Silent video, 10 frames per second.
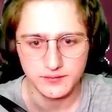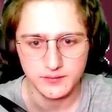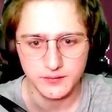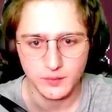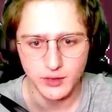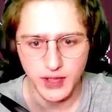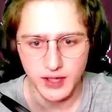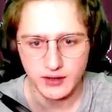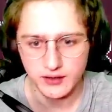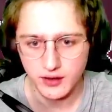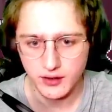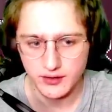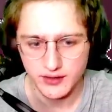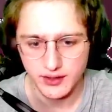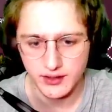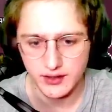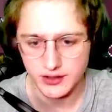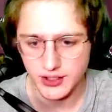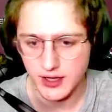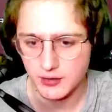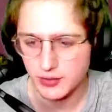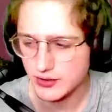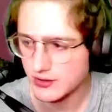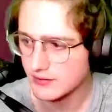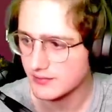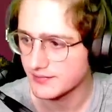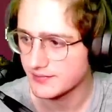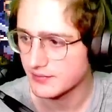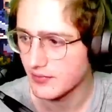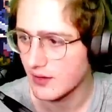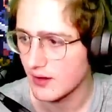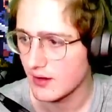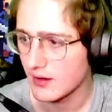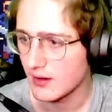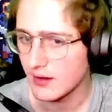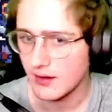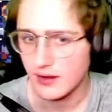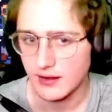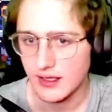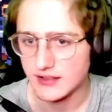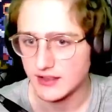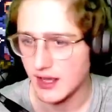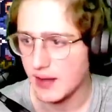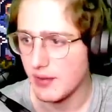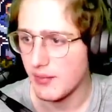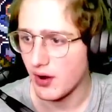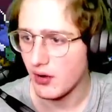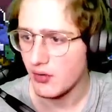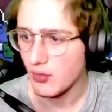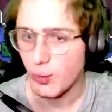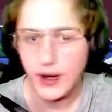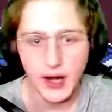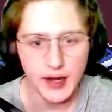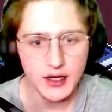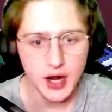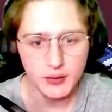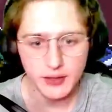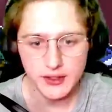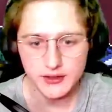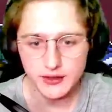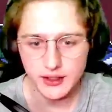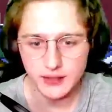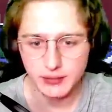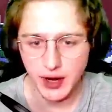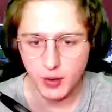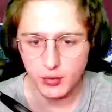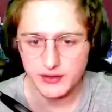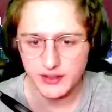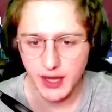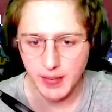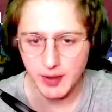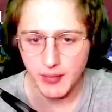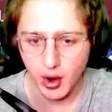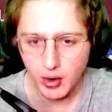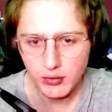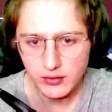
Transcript: What the heck? Oh, there's a, a shadow person. Yeah, it's an MMO. Wait, I did not realize it Palworld's an MMO?